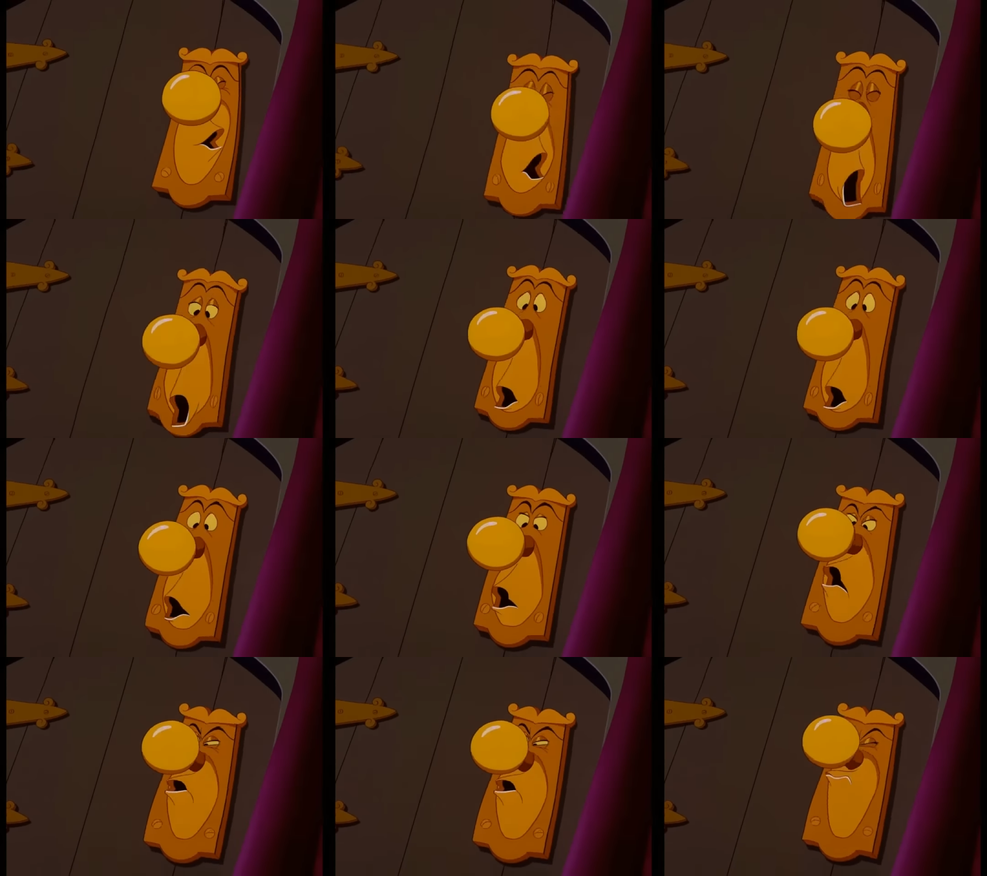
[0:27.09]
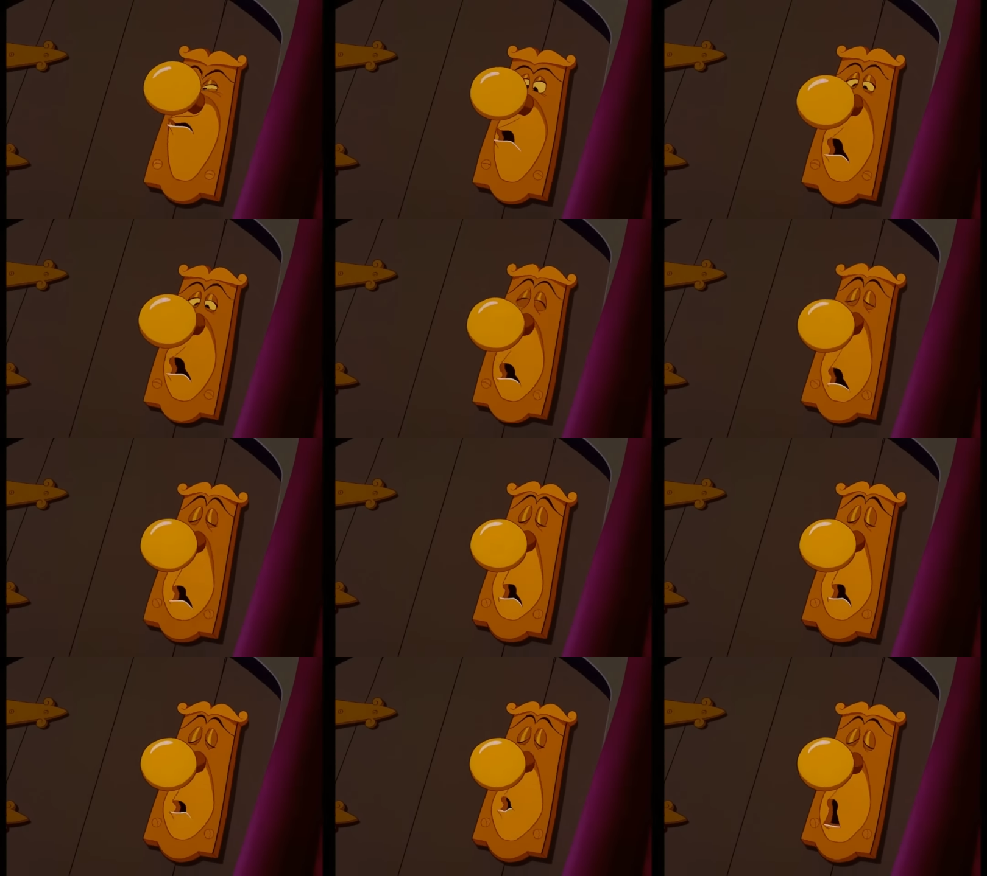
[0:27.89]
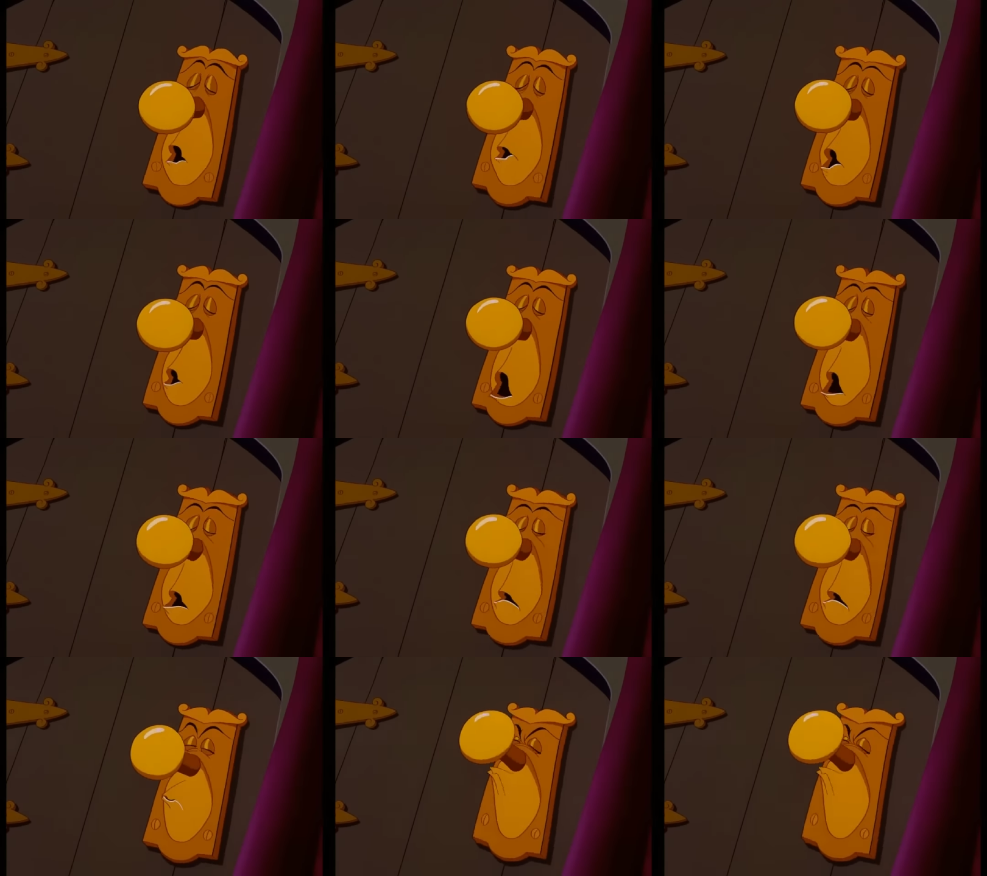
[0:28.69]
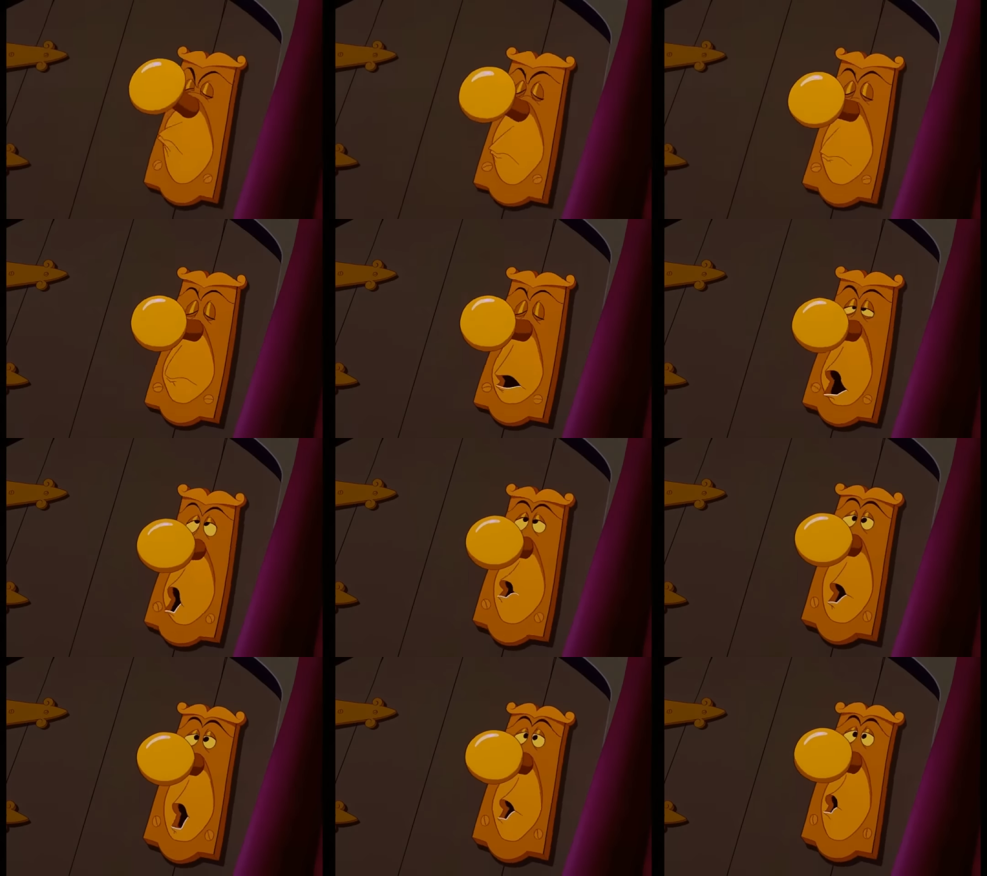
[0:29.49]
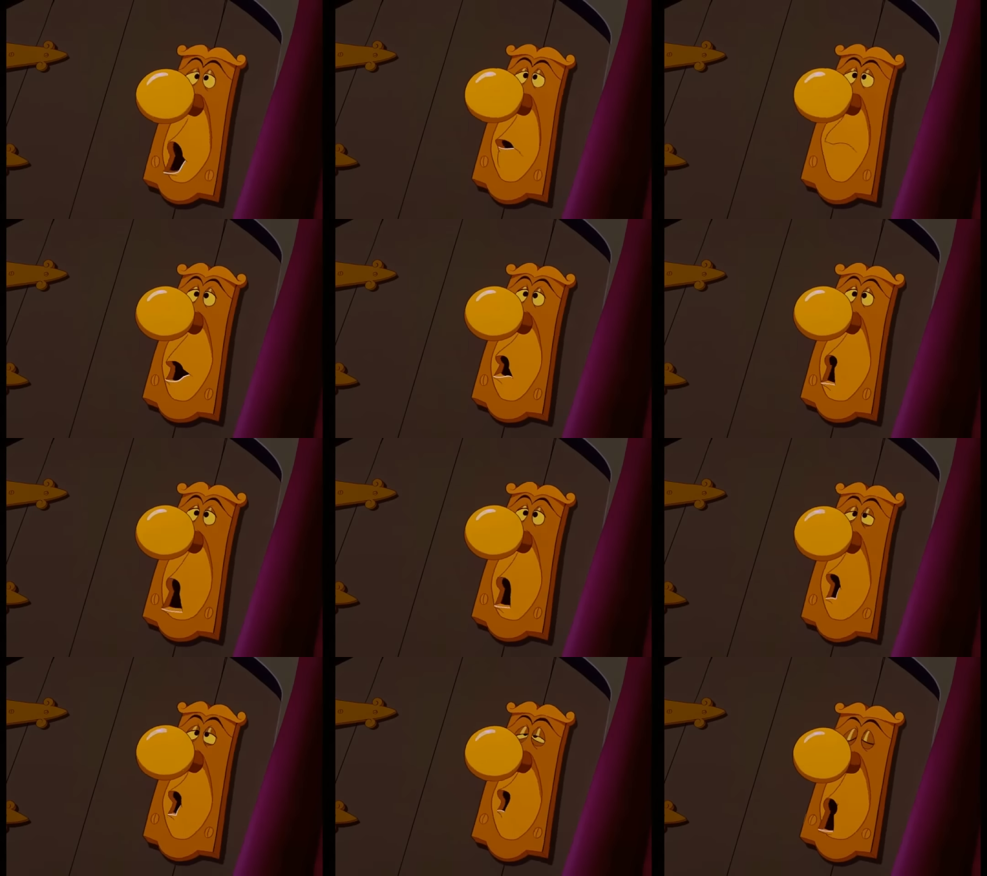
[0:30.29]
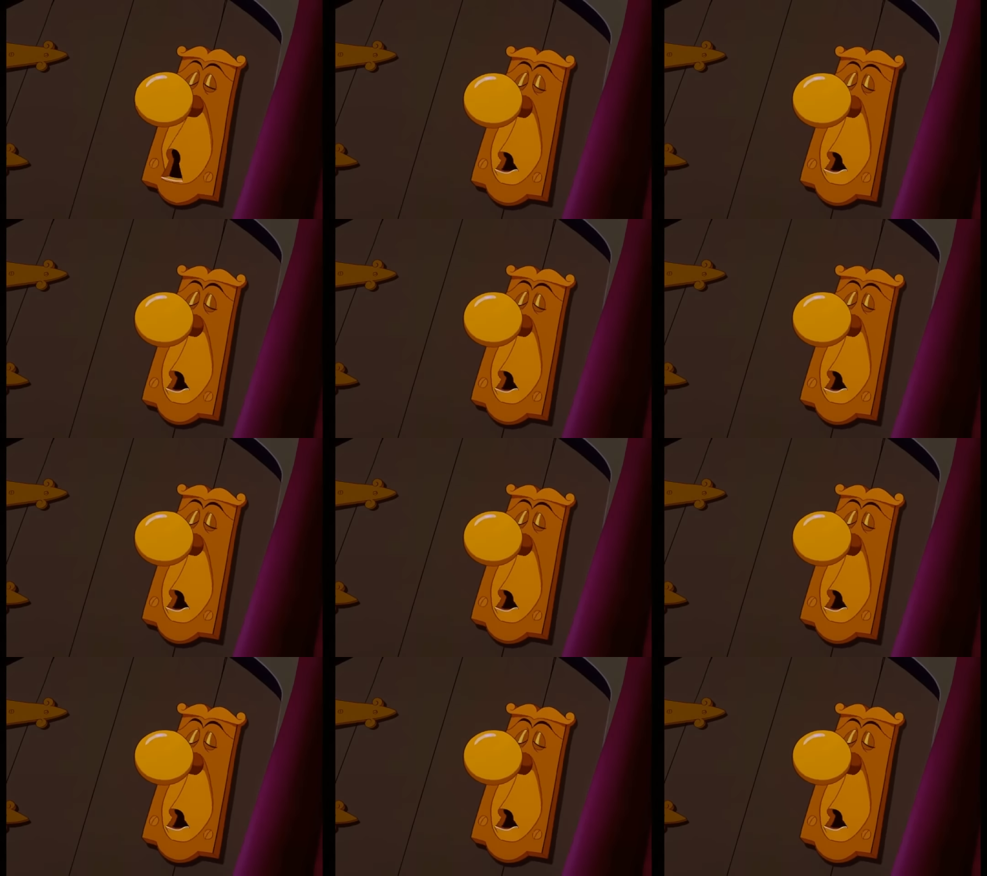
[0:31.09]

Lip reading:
No face is visible, so there are no lips to read.